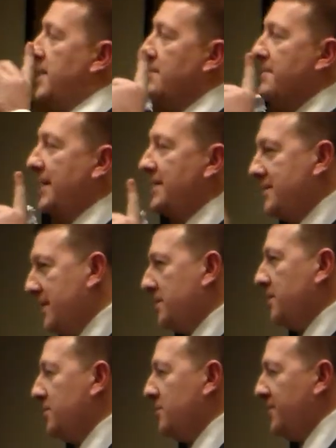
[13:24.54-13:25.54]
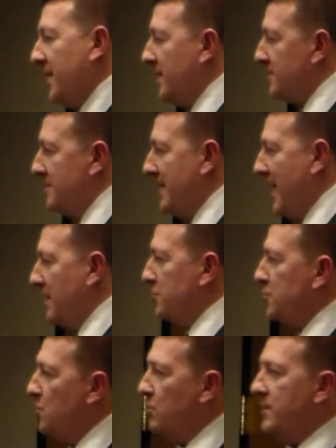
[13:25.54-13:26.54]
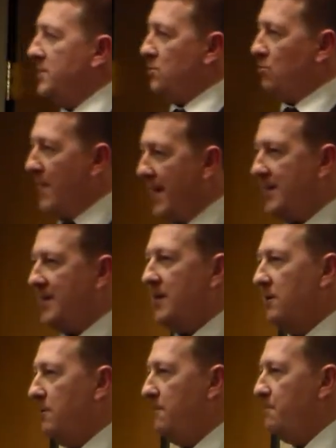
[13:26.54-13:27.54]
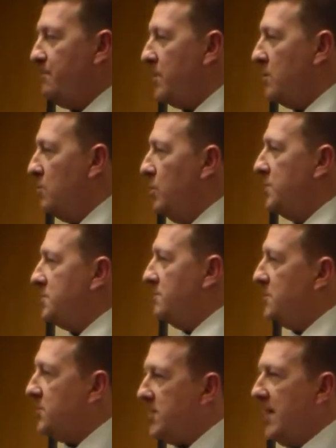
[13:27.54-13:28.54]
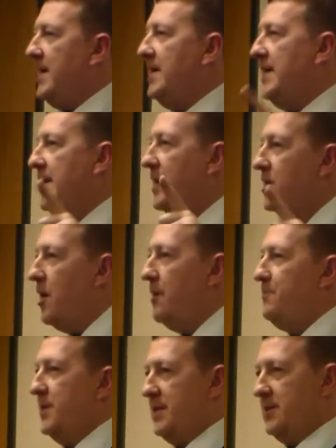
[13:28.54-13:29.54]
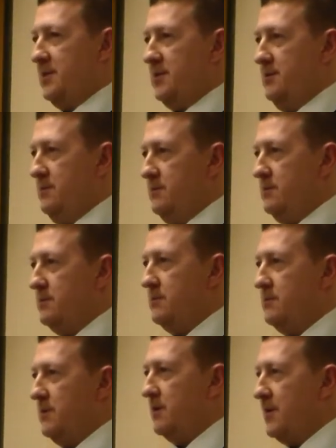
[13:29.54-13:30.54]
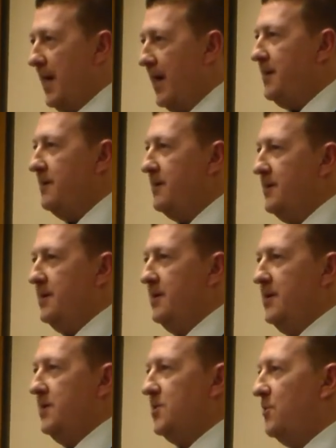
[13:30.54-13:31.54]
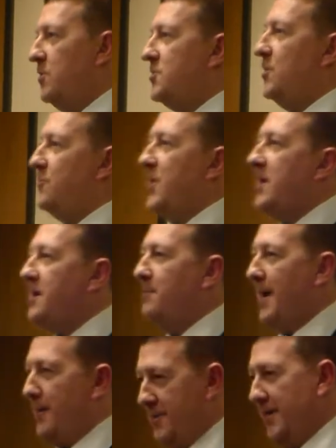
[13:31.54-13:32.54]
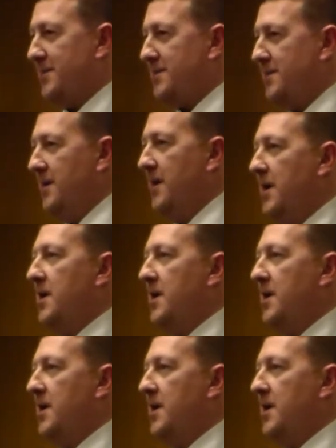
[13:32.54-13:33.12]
They made $600,000 doing this rec deal with some shady companies, okay? So think about this.